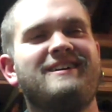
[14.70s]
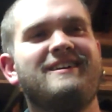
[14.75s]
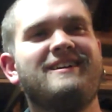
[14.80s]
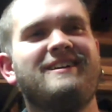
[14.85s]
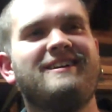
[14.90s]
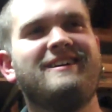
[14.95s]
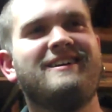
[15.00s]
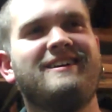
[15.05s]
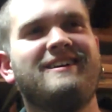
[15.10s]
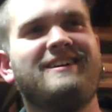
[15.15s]

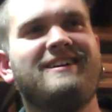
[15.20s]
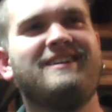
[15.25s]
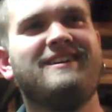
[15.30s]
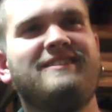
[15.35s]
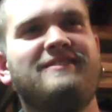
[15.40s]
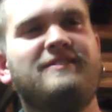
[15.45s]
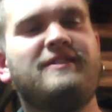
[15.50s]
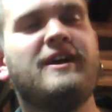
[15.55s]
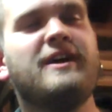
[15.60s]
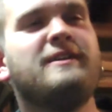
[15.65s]
What's the
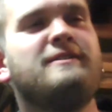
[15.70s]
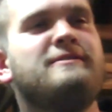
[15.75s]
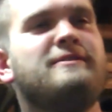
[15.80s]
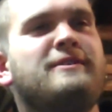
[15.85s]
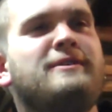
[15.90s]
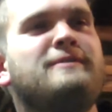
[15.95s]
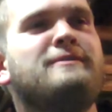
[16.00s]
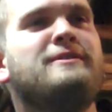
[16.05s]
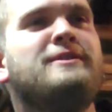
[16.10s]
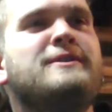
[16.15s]
popsicles? That
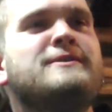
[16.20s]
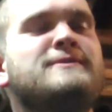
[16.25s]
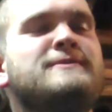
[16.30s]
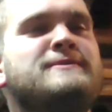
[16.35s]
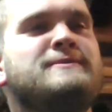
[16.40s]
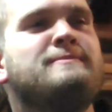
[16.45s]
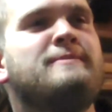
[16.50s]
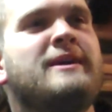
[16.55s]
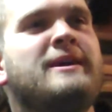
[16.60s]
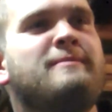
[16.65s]
new
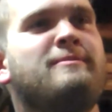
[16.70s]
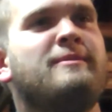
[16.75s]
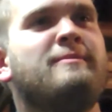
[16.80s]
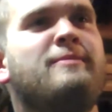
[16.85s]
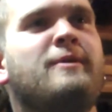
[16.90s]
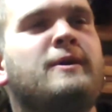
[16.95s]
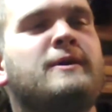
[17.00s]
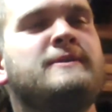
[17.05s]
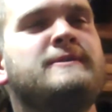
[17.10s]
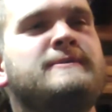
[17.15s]
newspaper
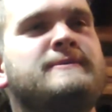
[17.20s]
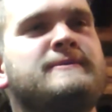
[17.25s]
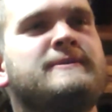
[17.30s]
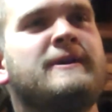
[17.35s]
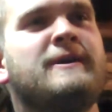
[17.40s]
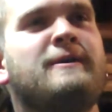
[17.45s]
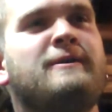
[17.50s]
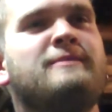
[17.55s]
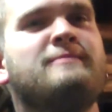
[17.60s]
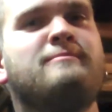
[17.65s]
boy's
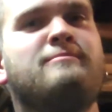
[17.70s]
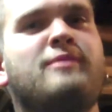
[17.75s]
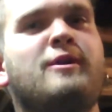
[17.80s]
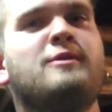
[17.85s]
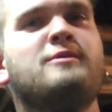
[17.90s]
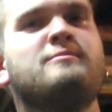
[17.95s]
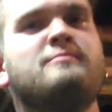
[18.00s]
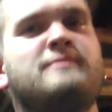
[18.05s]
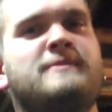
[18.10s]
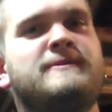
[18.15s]
gone and
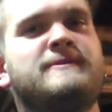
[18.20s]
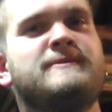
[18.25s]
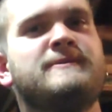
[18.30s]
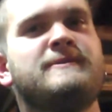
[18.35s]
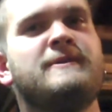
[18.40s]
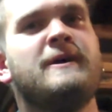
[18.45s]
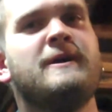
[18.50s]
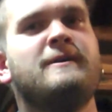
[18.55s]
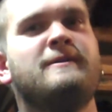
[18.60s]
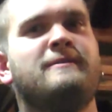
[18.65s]
broke my
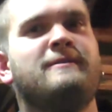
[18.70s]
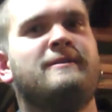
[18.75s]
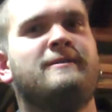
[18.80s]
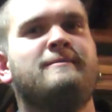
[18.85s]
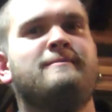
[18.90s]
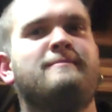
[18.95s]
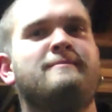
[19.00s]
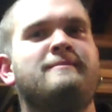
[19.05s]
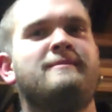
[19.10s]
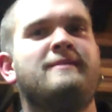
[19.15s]
sternum.